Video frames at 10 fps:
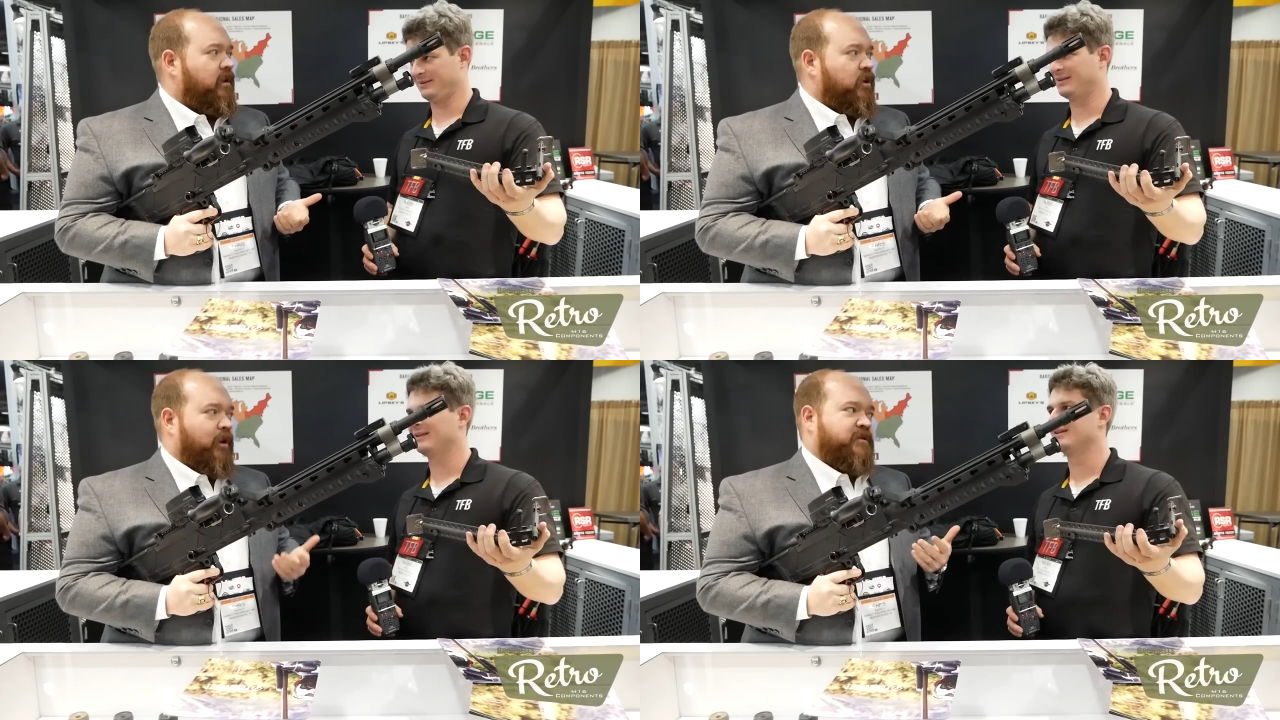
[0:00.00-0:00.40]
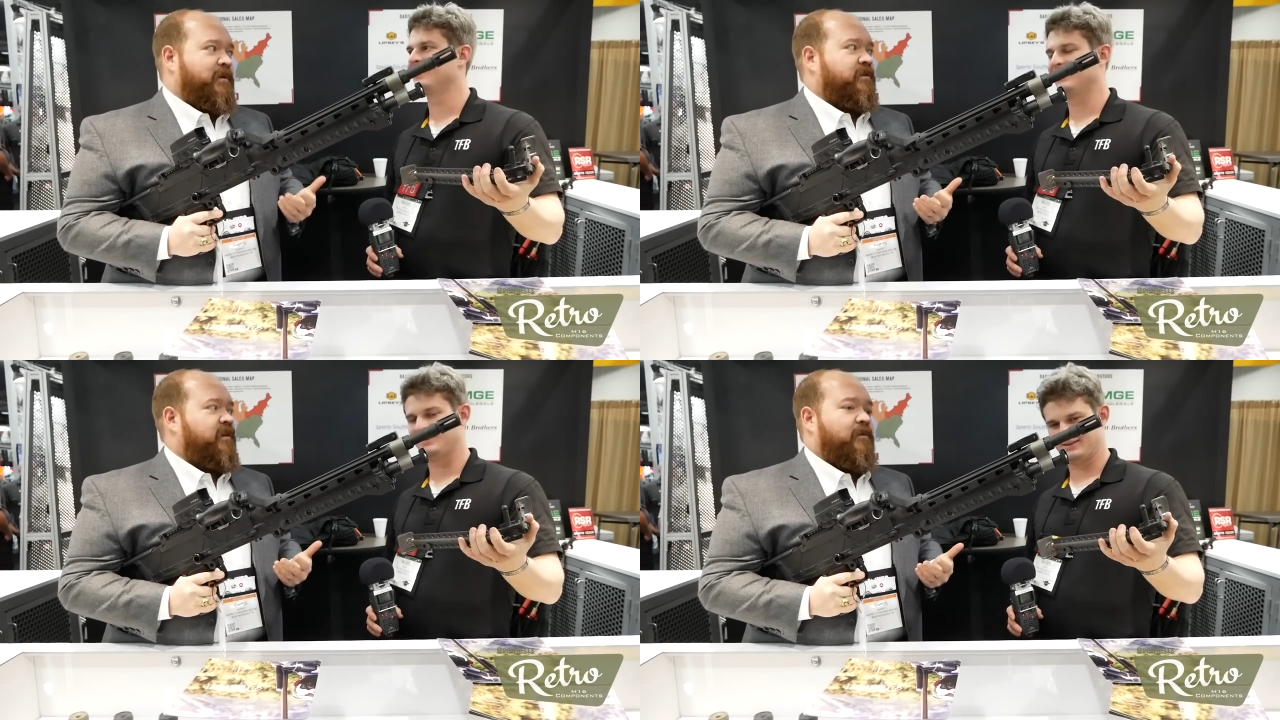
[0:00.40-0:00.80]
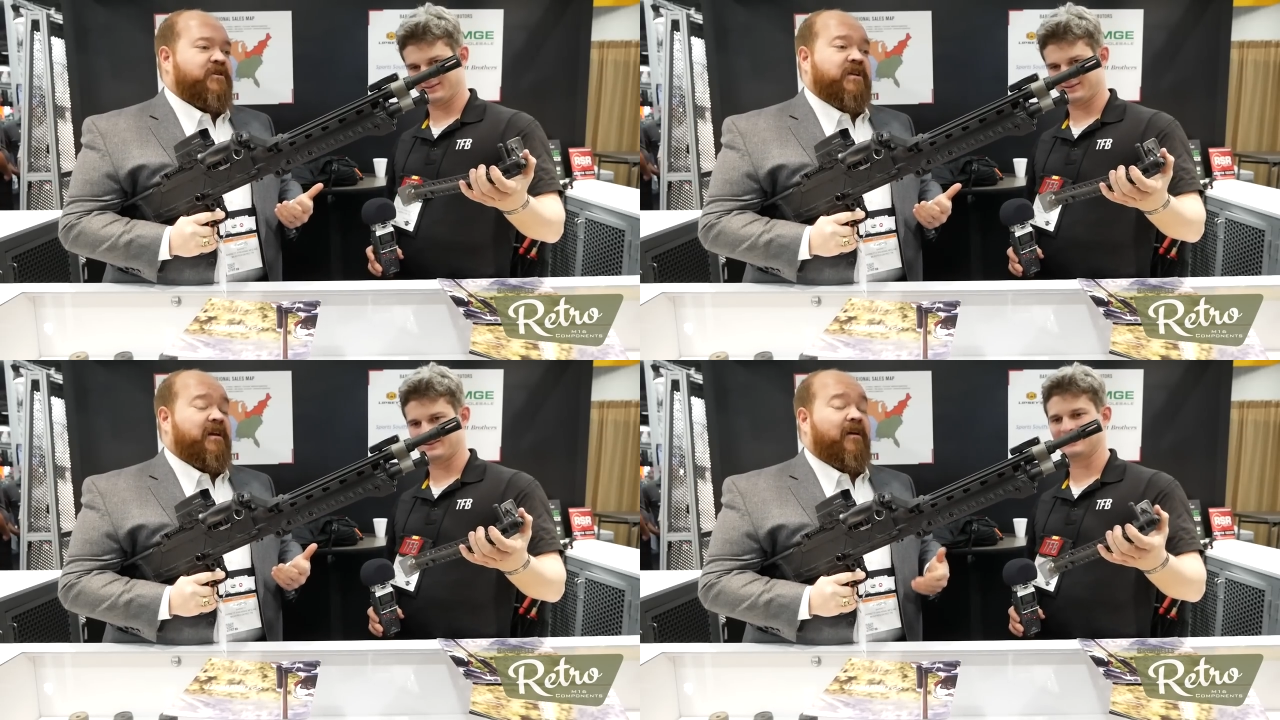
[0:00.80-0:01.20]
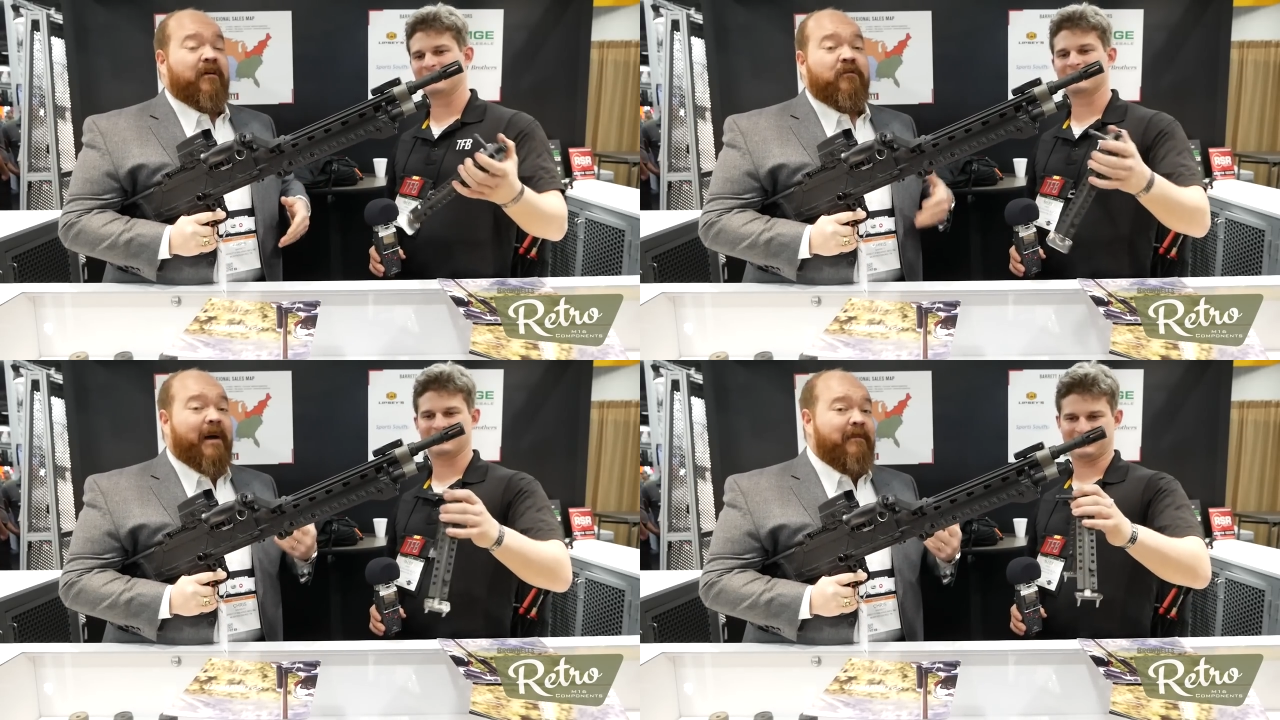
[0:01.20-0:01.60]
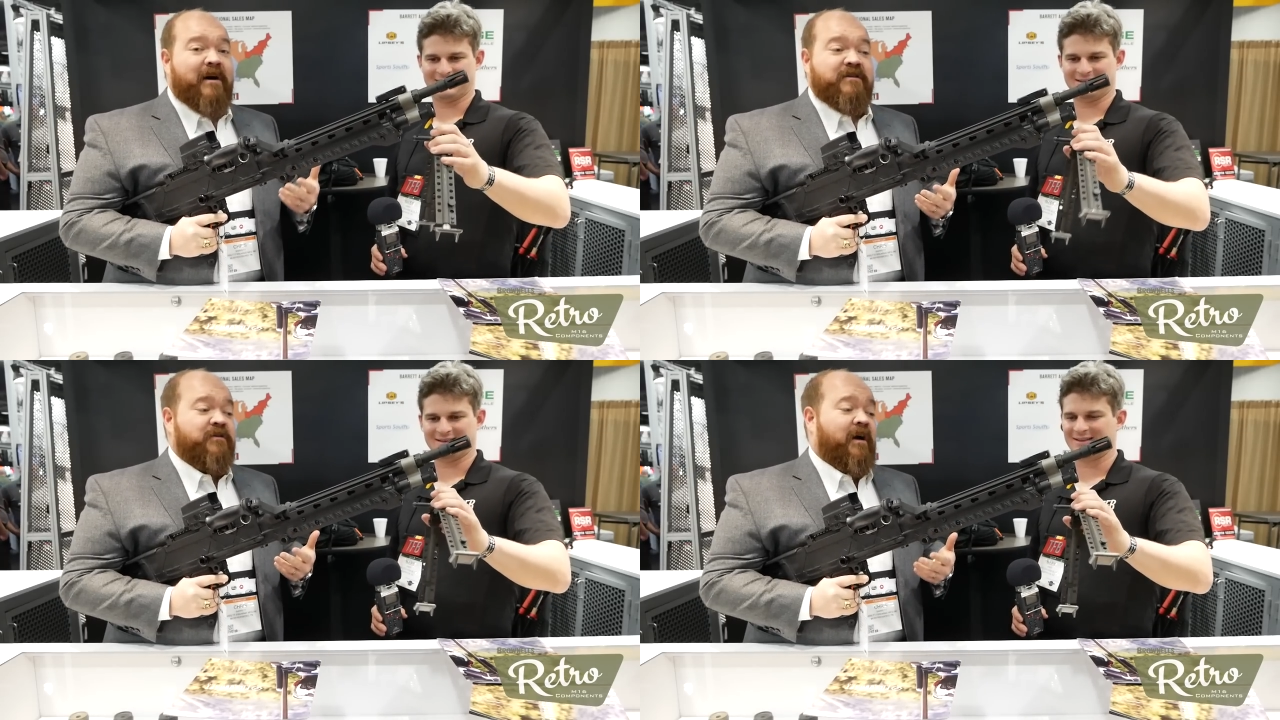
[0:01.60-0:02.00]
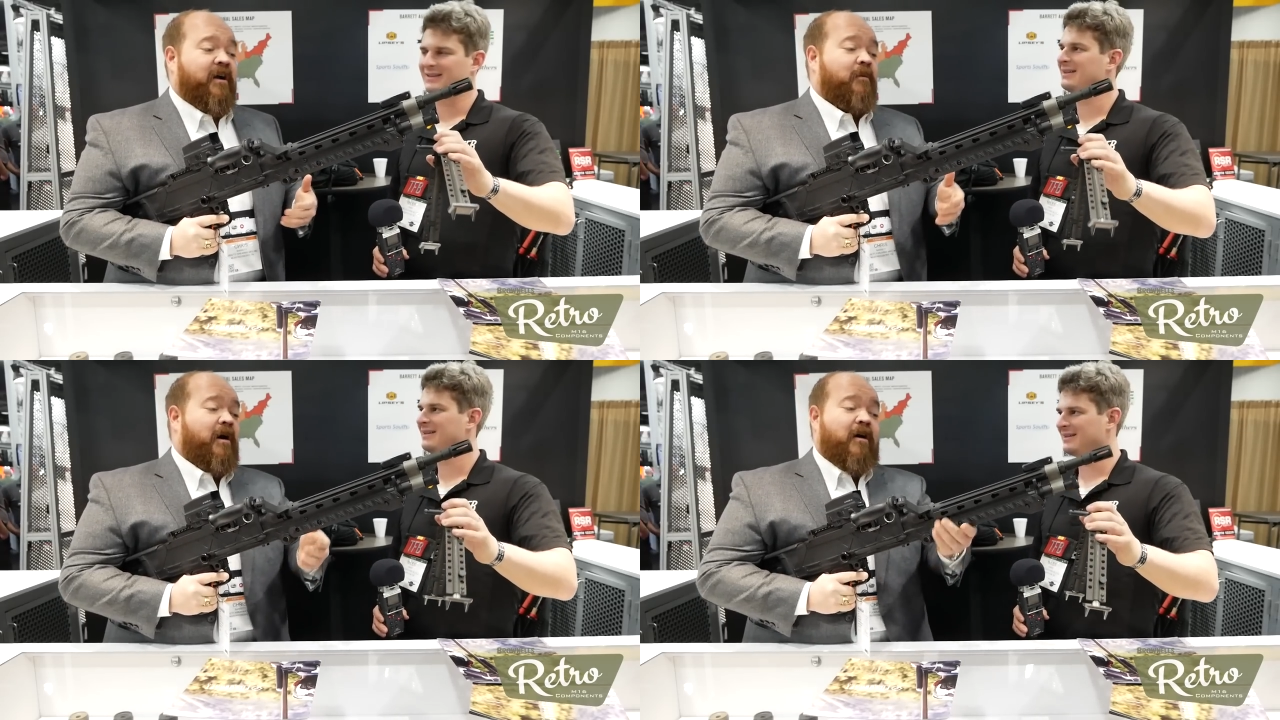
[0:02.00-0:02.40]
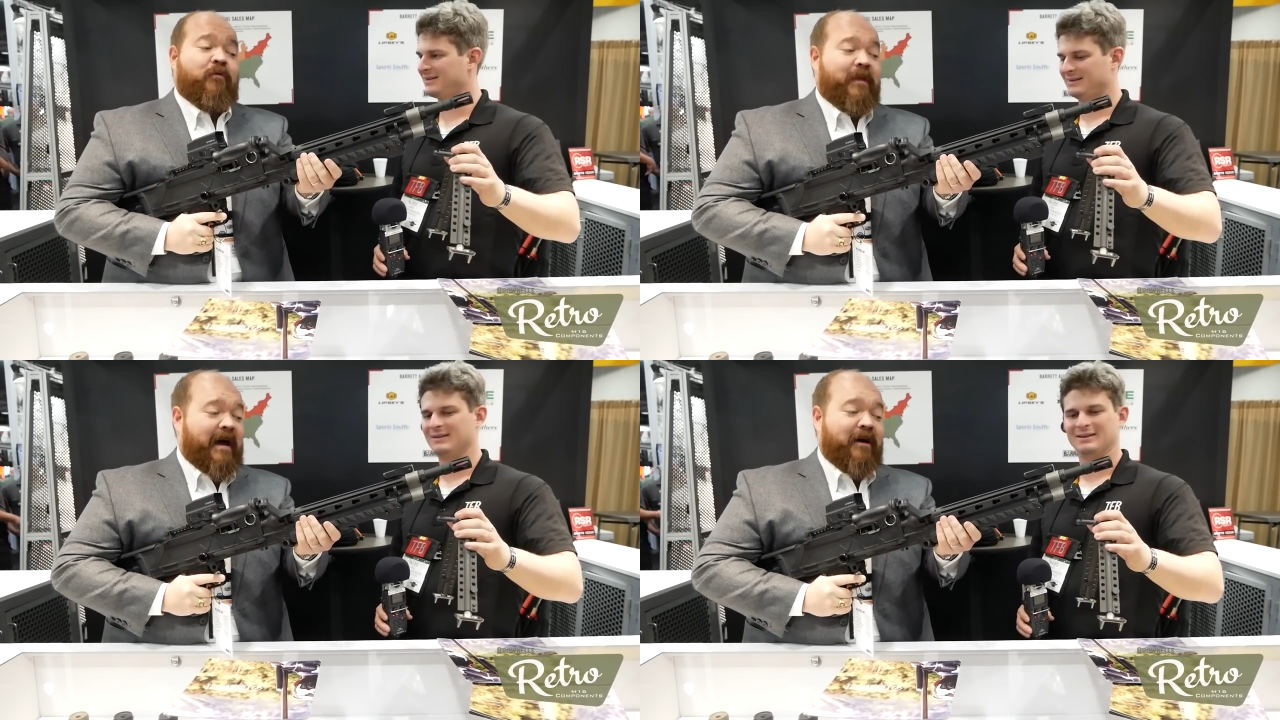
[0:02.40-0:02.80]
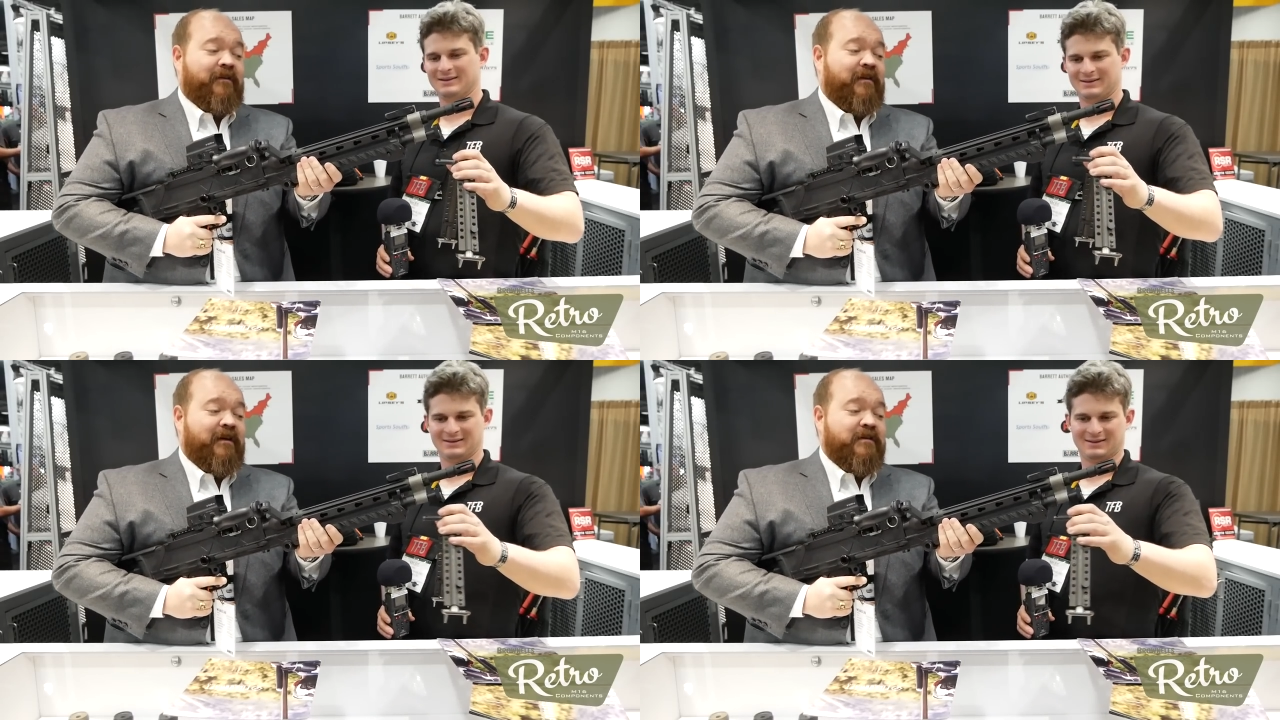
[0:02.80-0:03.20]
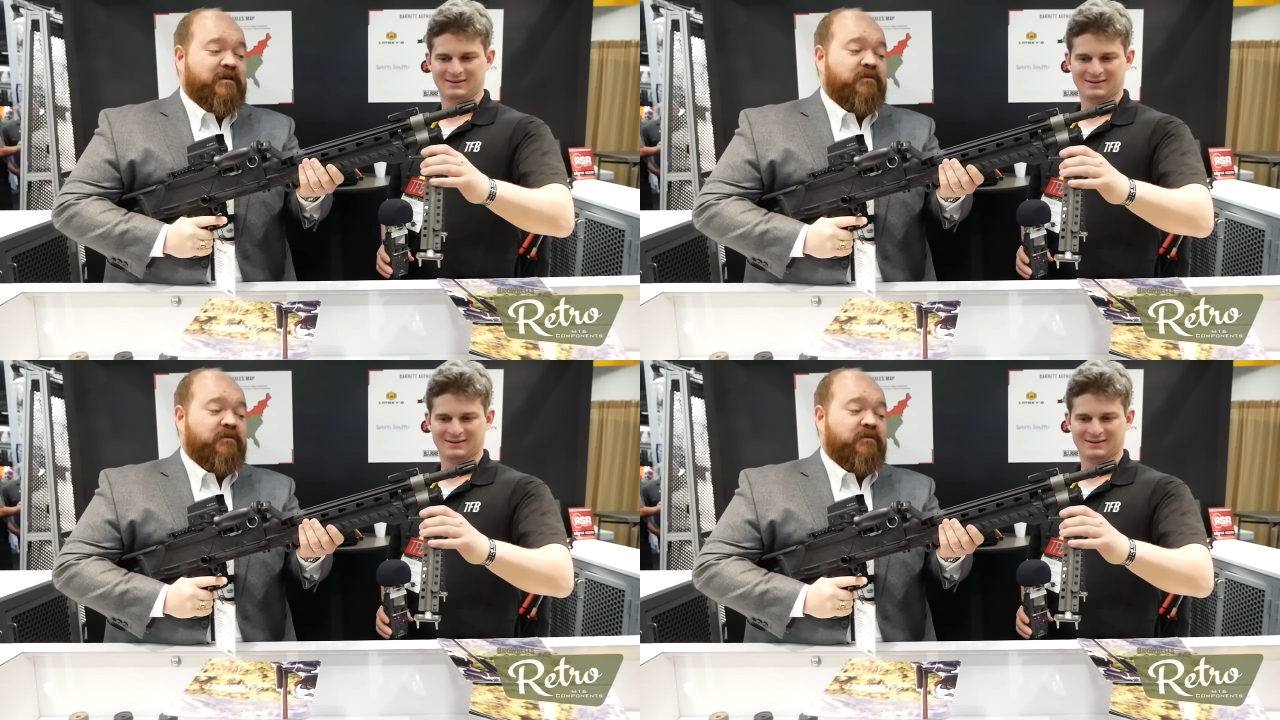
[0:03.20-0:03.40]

Speaker 1: U.S. military machine gun, those bipods do not come off without some